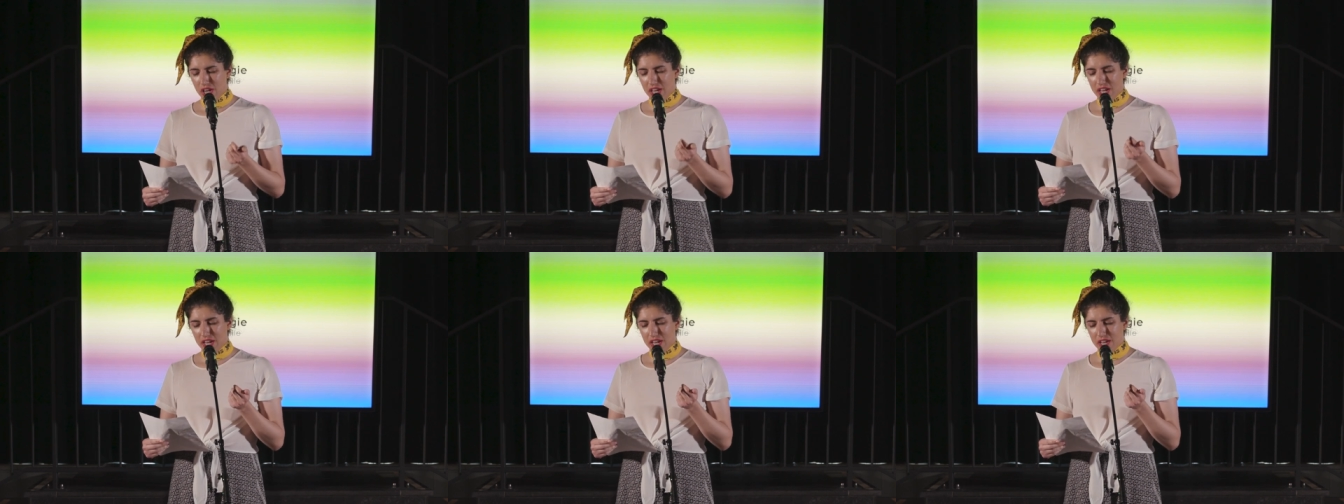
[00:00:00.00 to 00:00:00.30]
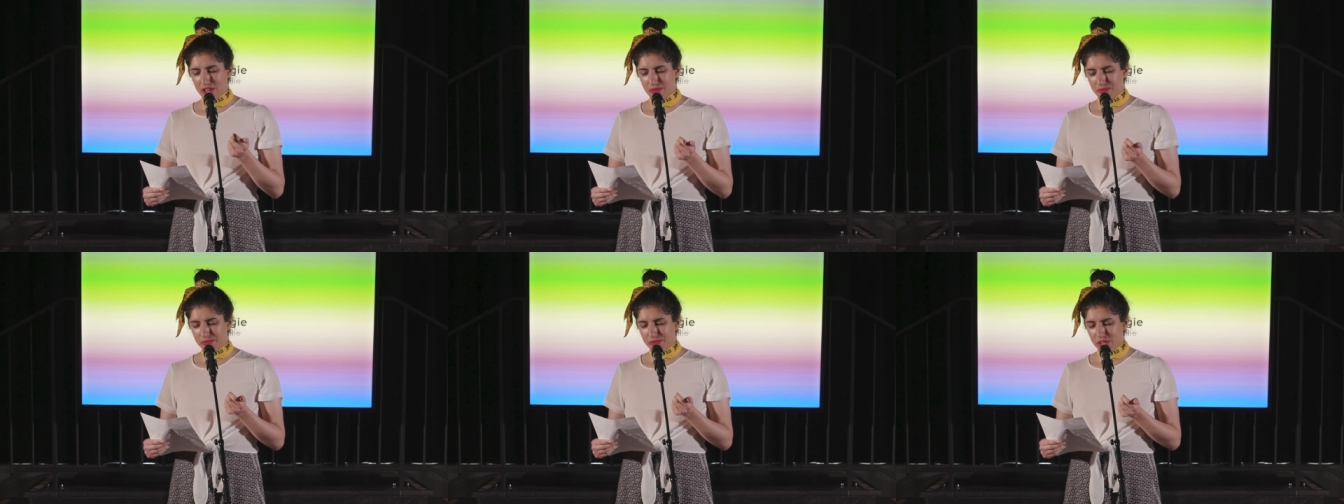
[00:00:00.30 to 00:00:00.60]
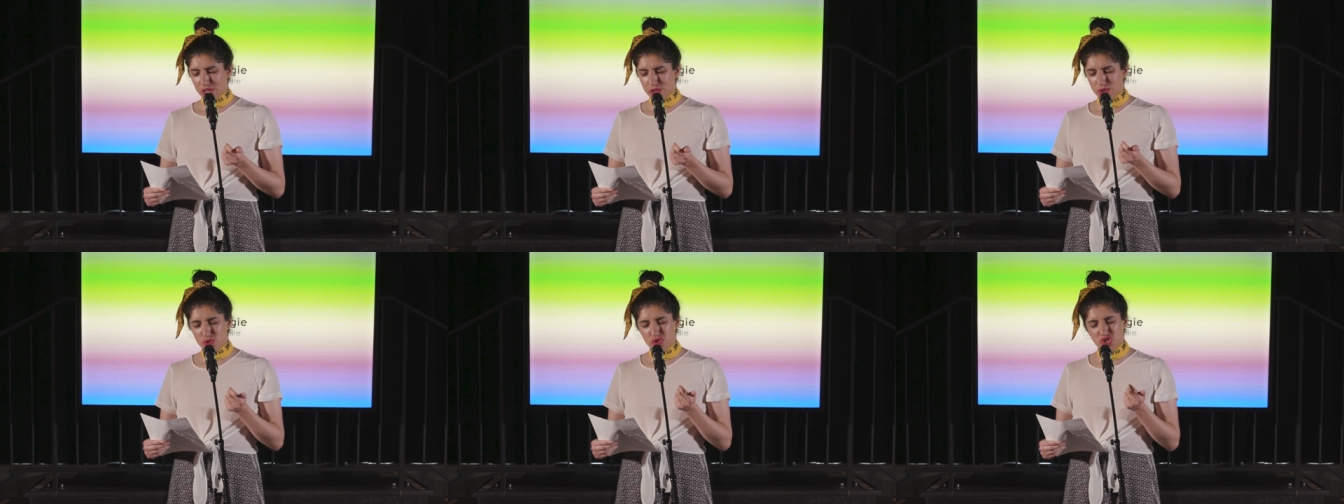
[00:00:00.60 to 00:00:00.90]

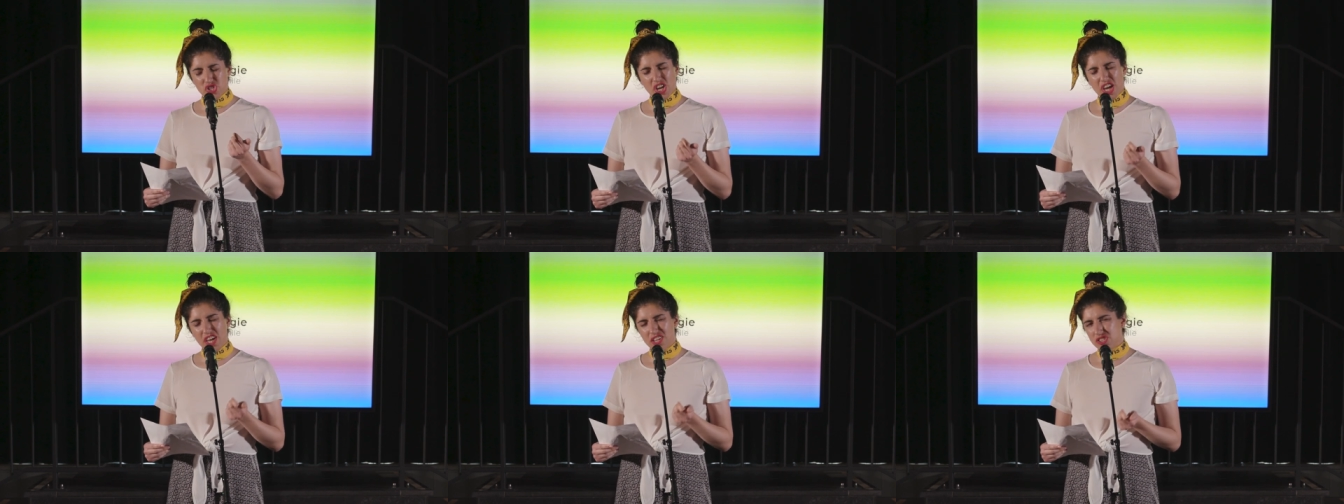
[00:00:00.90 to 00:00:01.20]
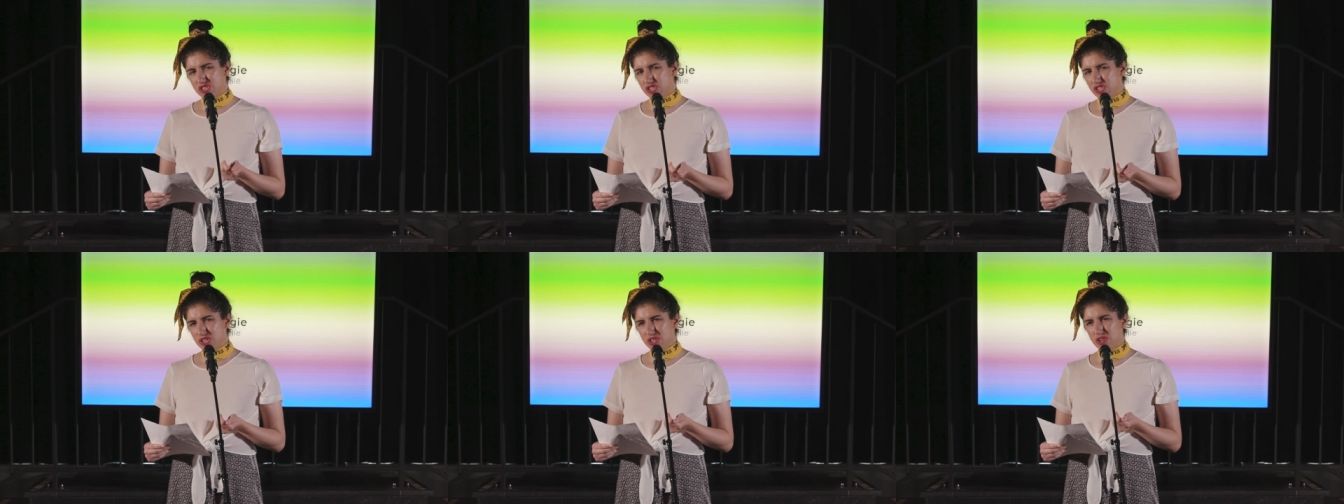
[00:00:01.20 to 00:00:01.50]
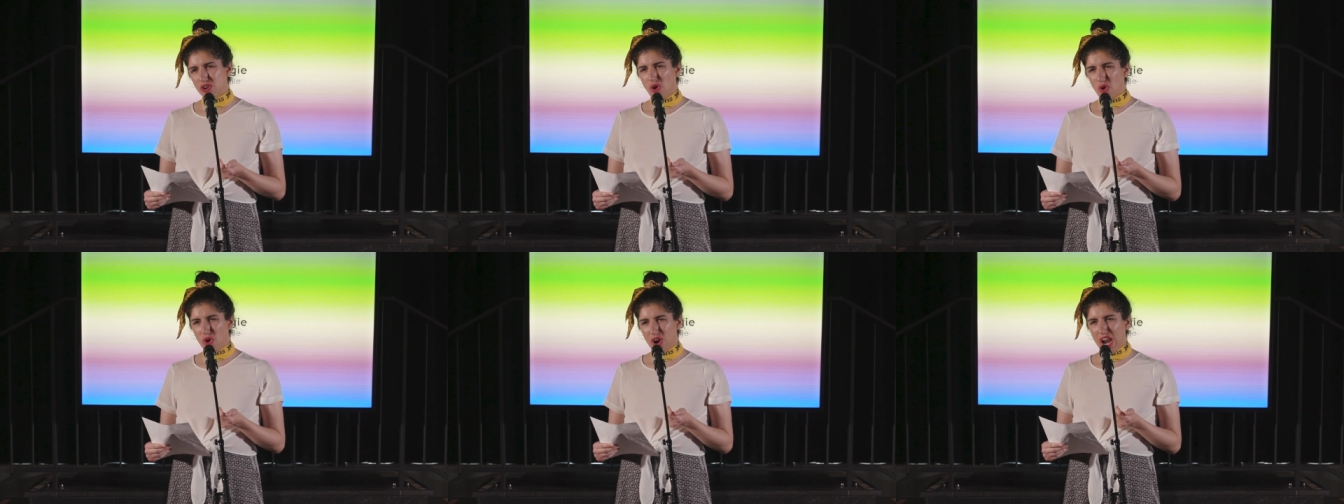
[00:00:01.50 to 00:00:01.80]
to
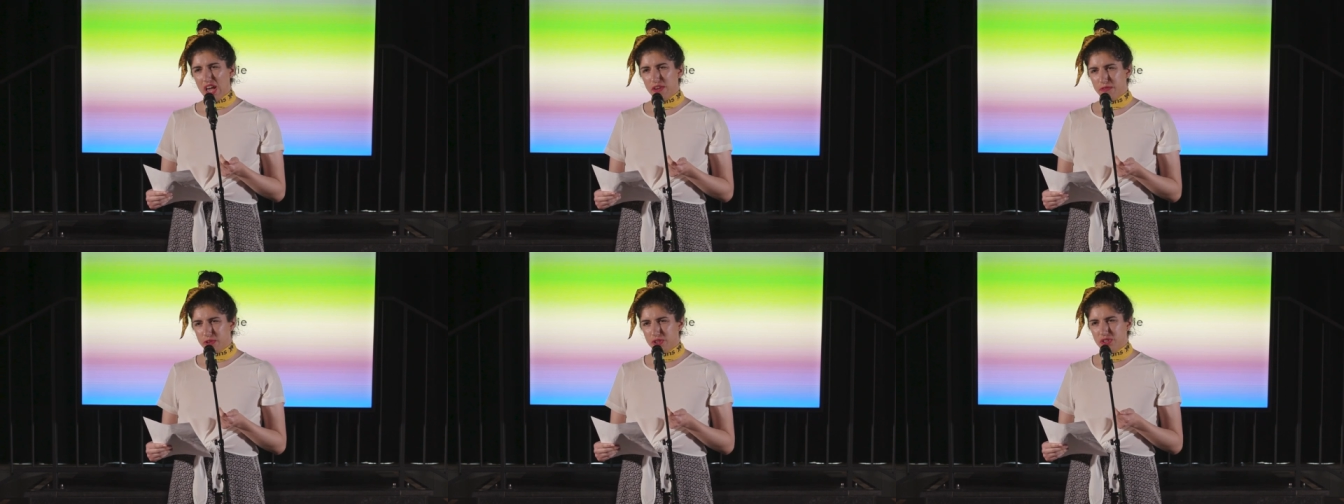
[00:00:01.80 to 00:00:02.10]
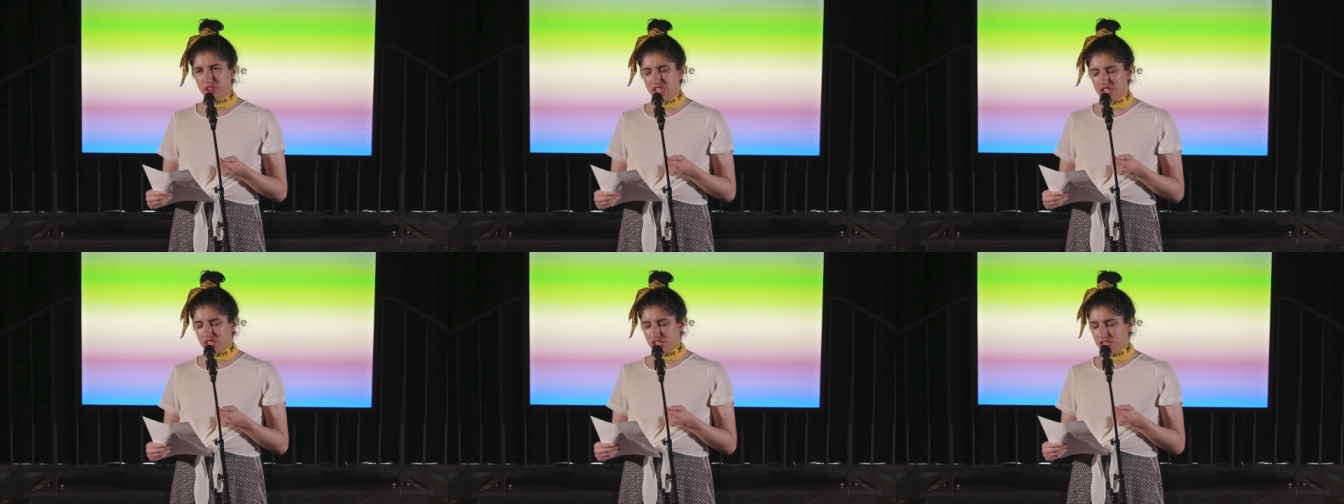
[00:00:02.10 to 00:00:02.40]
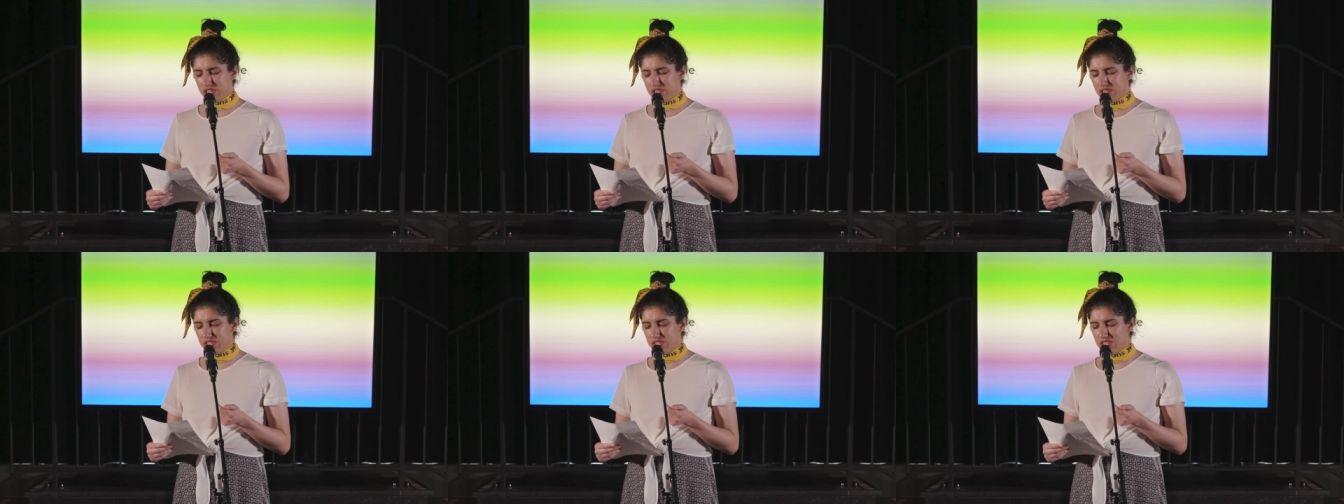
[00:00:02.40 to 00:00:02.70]
change our life
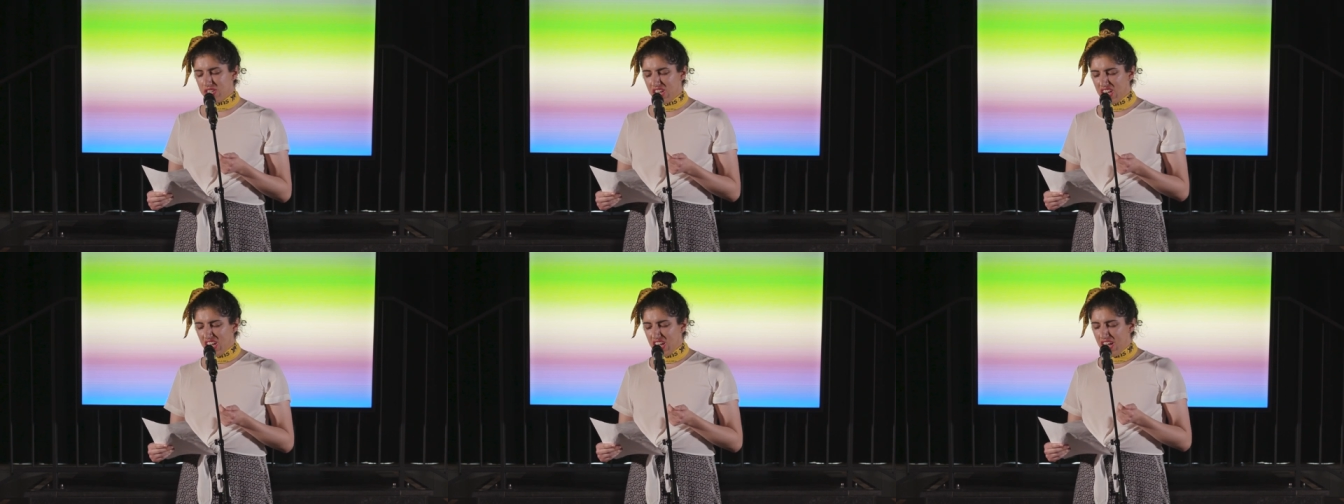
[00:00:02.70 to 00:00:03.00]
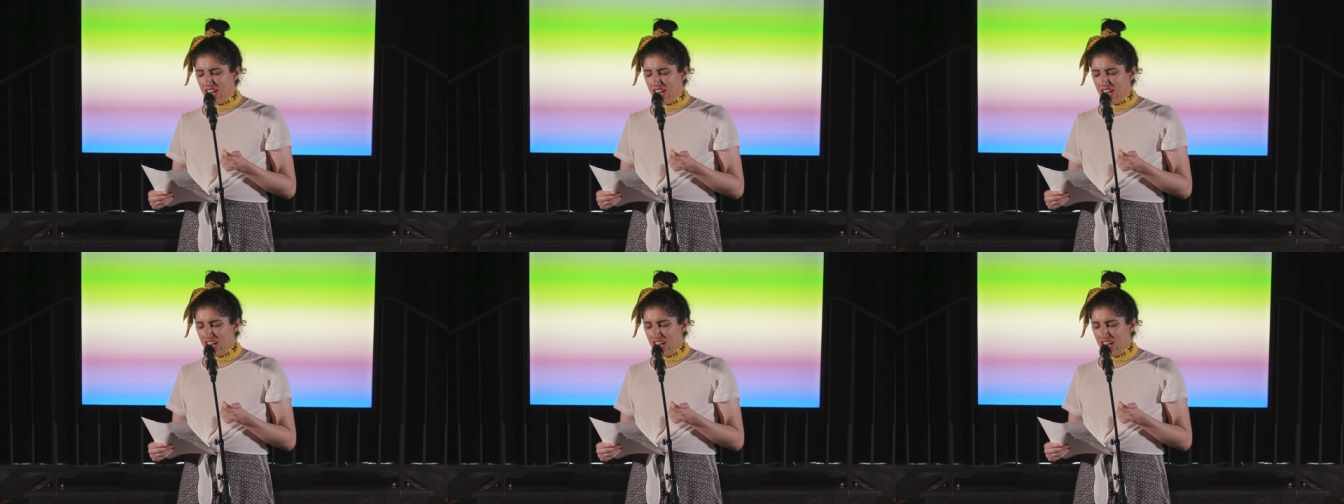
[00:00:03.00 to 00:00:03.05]
conditions.